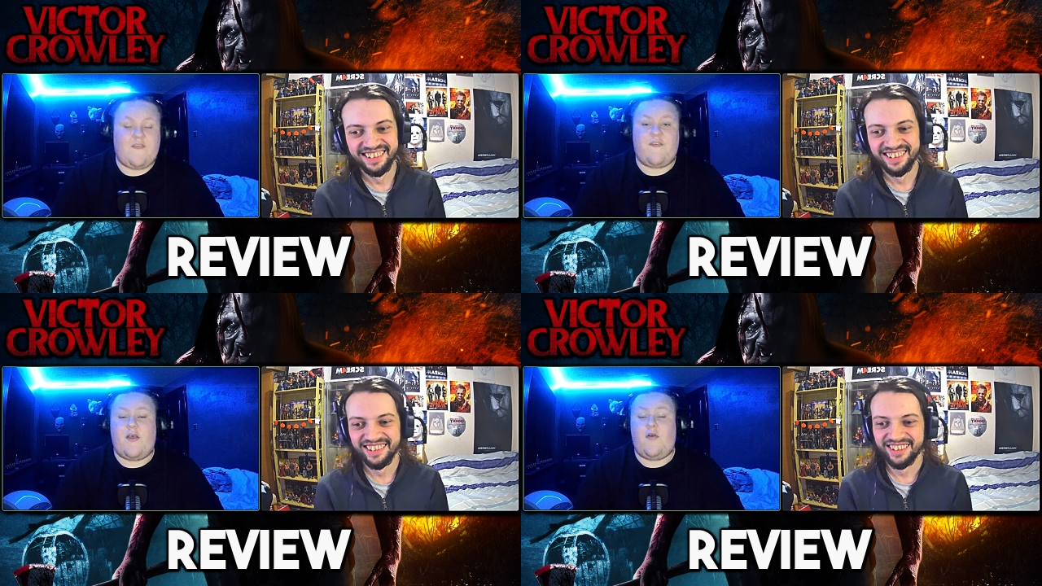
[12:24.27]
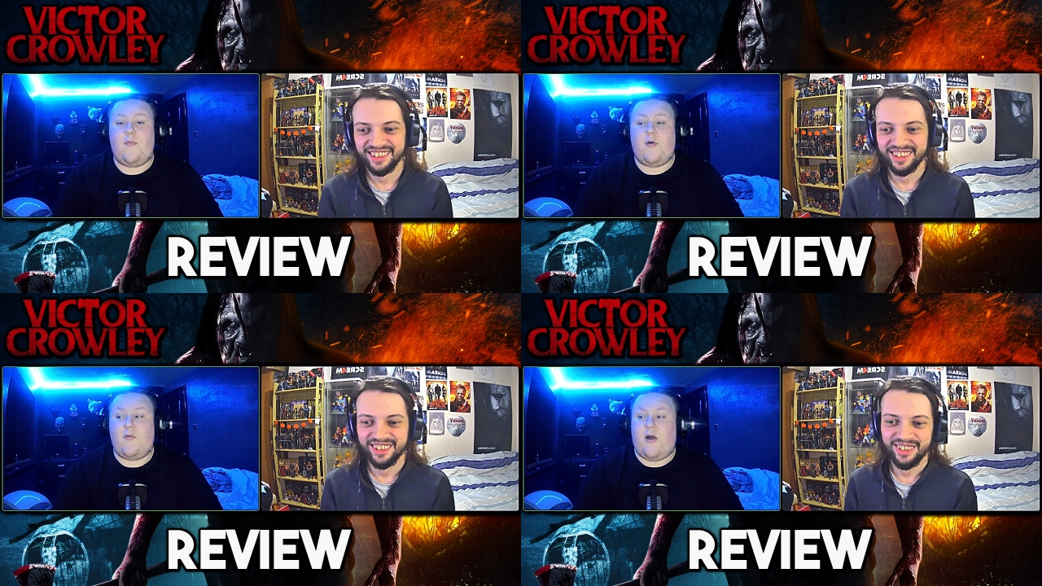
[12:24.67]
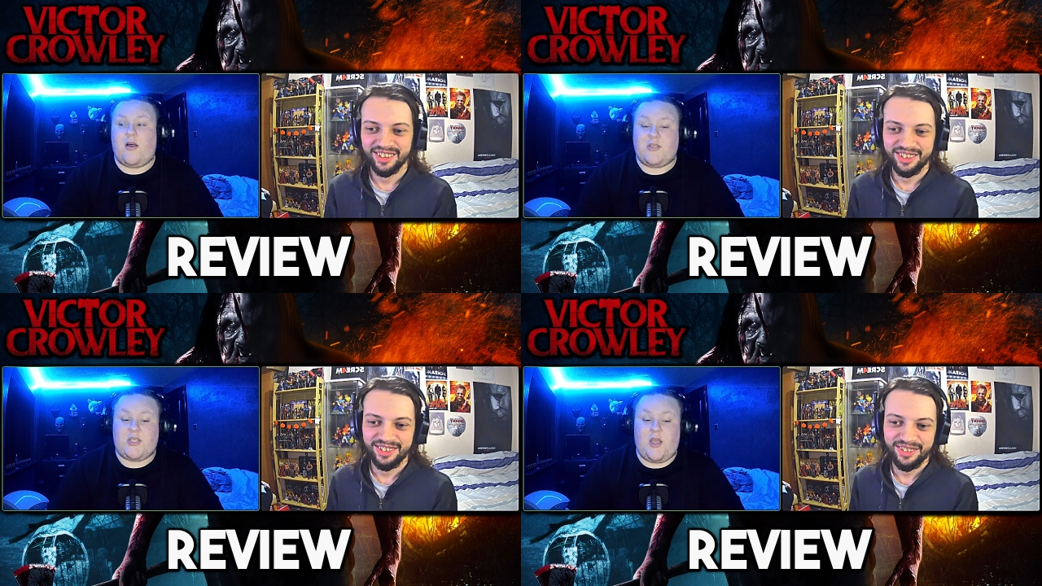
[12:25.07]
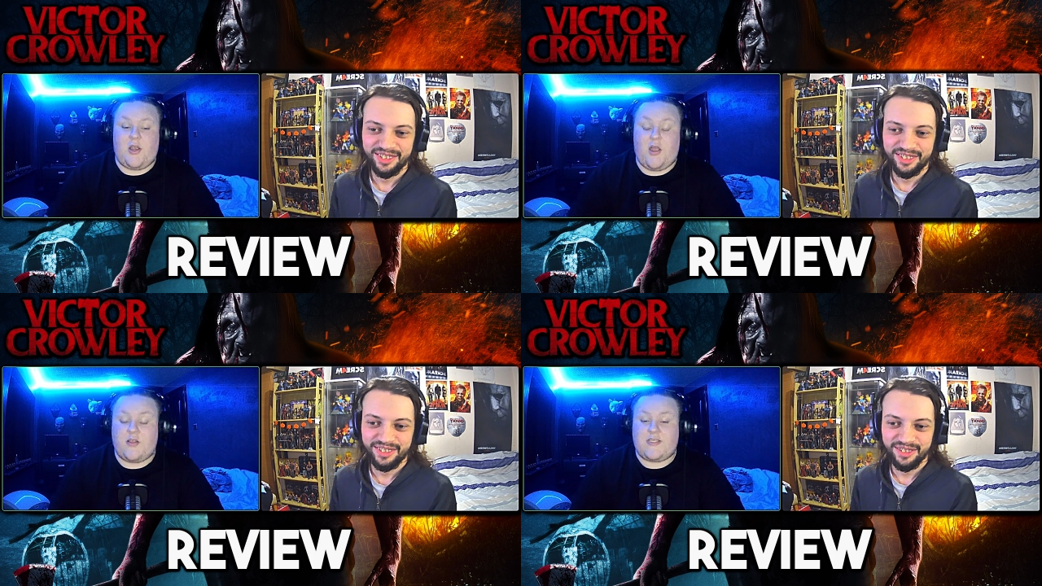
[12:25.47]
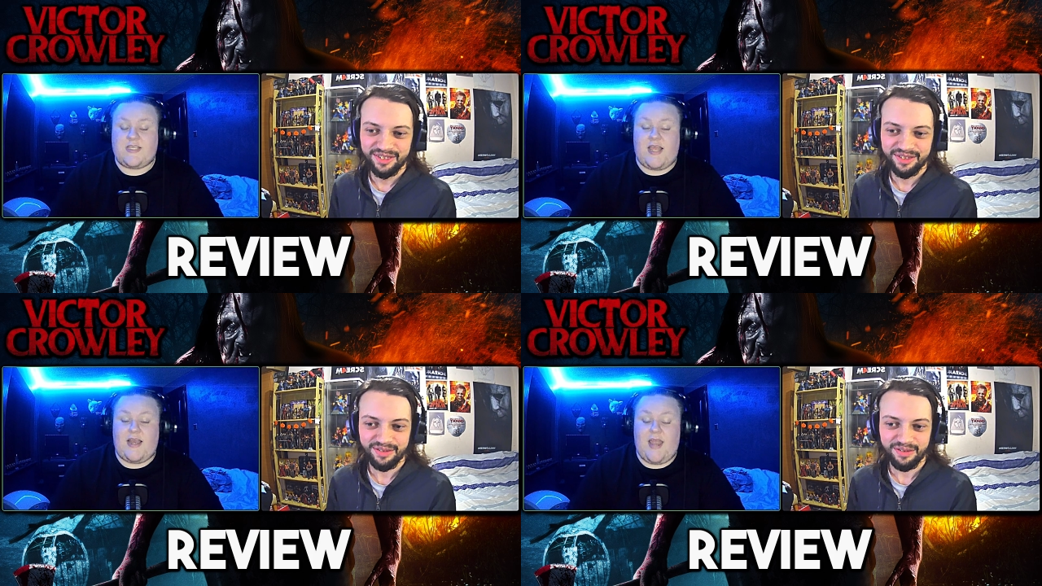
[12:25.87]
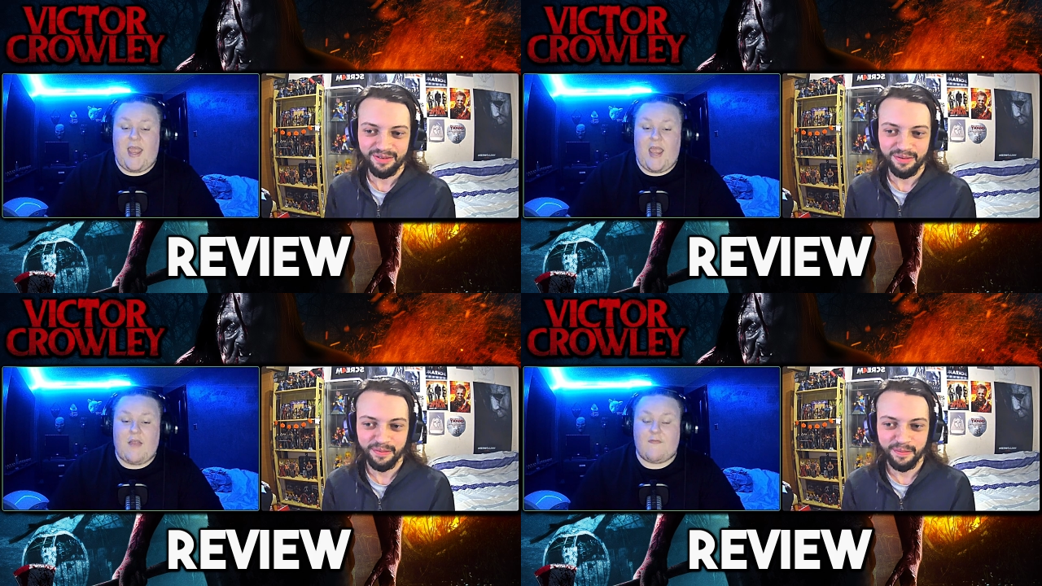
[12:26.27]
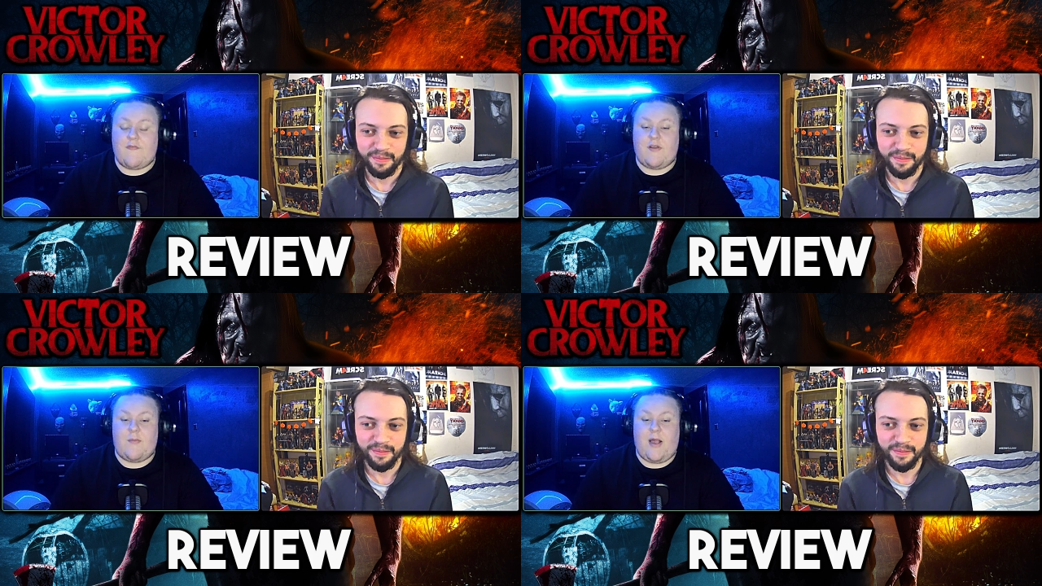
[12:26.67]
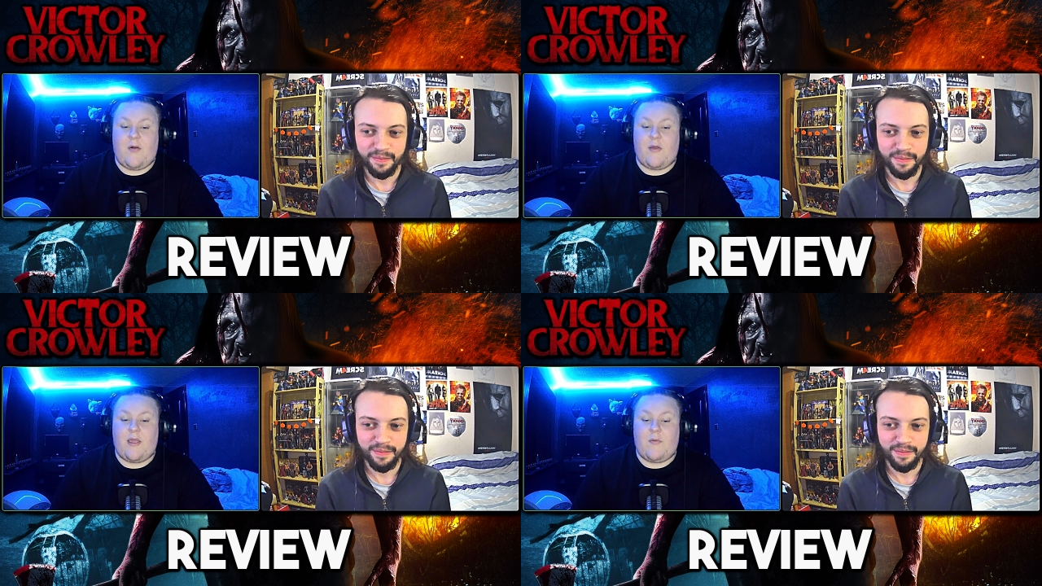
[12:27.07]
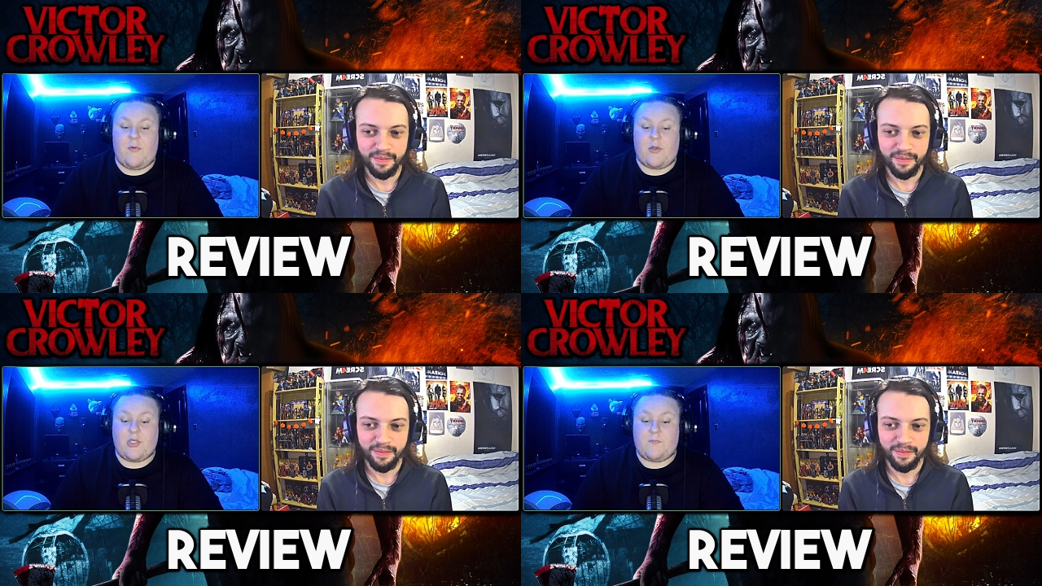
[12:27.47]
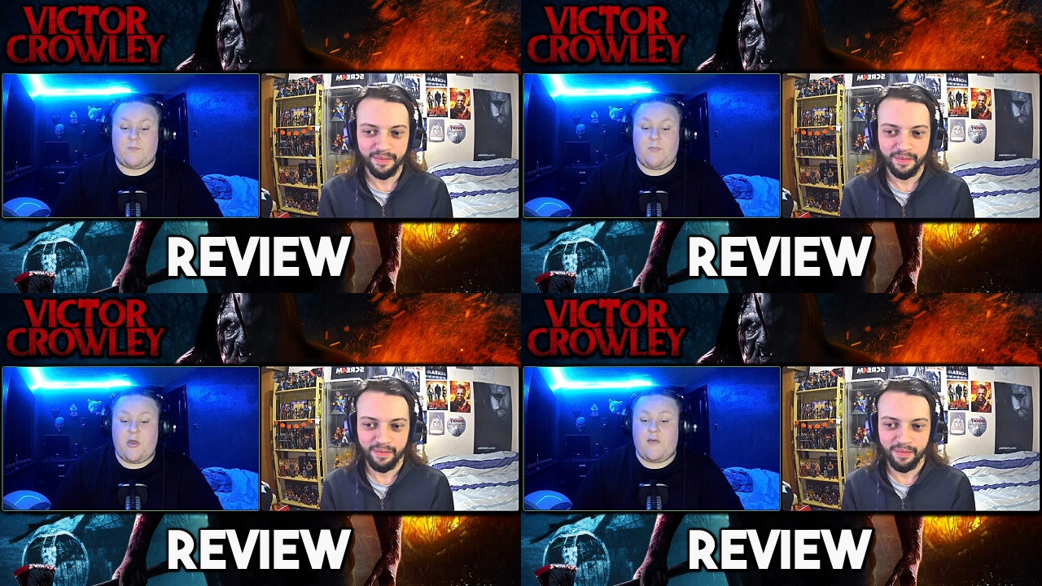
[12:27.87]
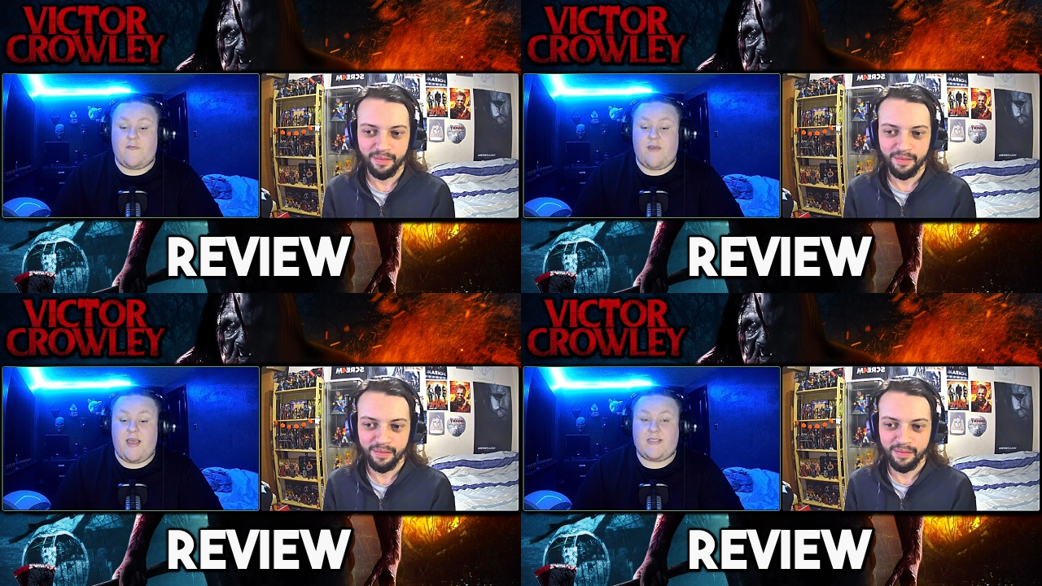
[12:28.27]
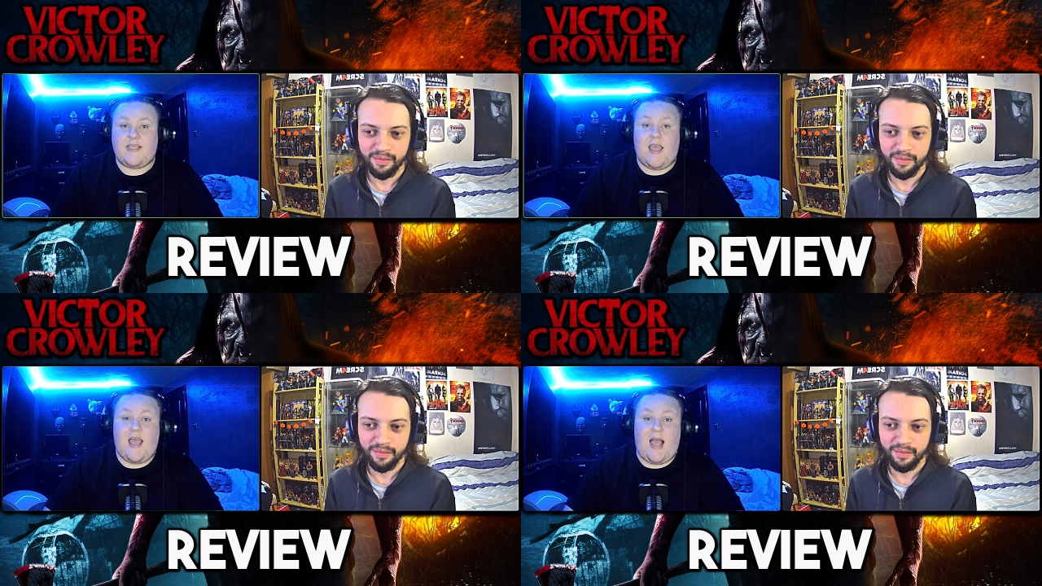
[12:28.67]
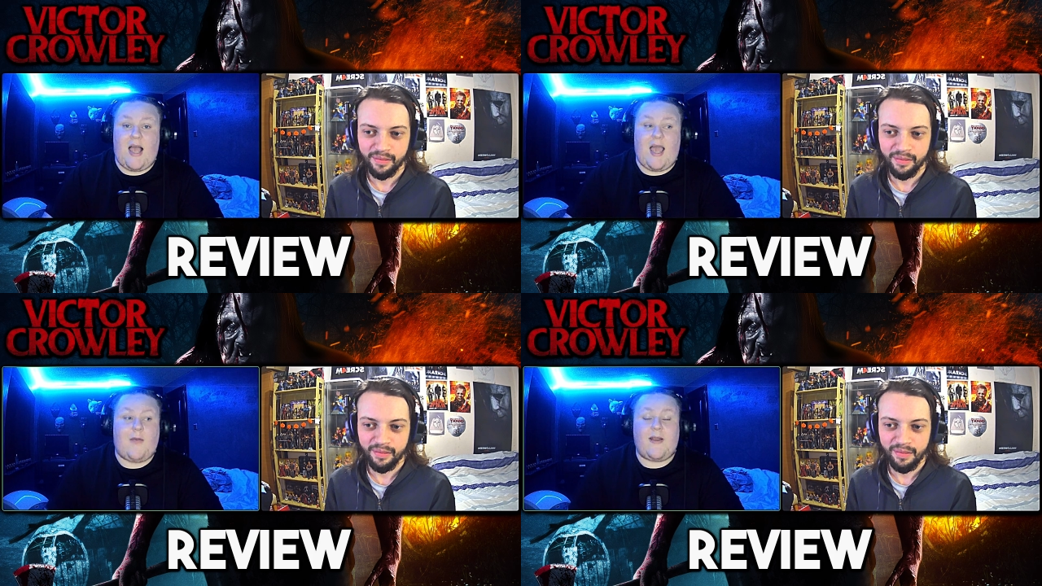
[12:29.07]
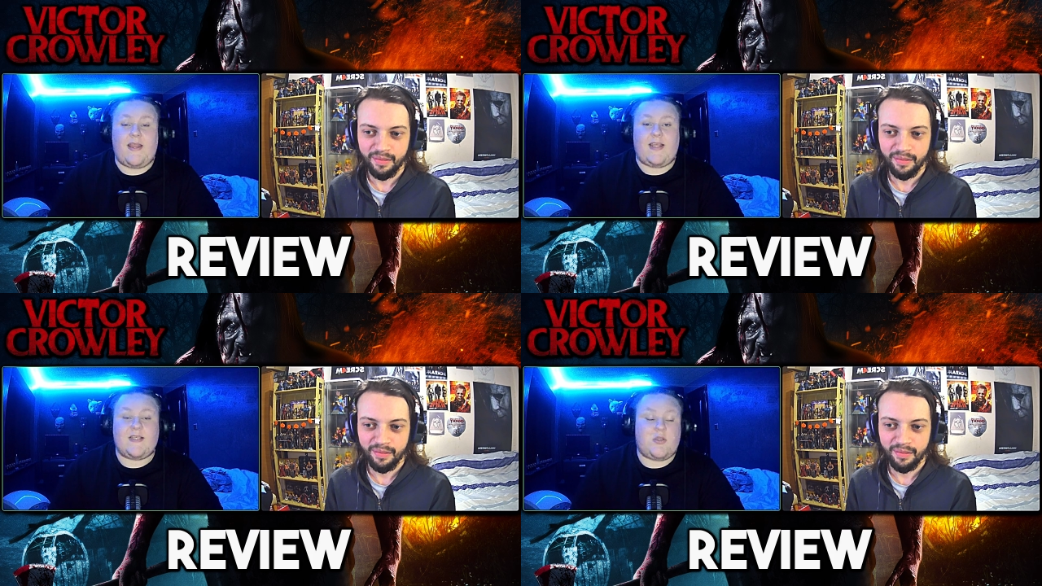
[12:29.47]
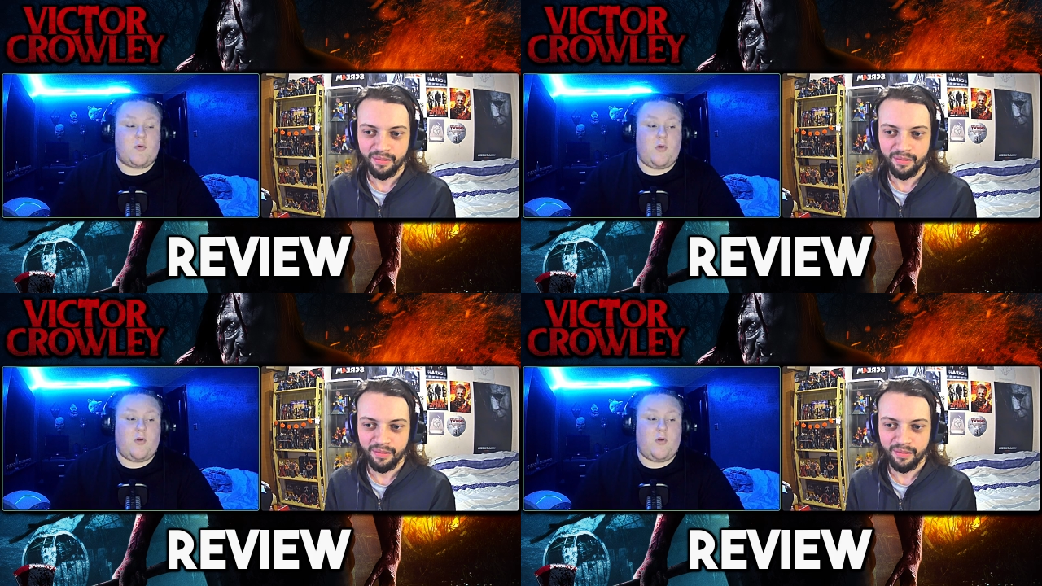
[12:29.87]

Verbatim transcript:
Speaker 1: film was a godsend. Everything about it was perfect. I went into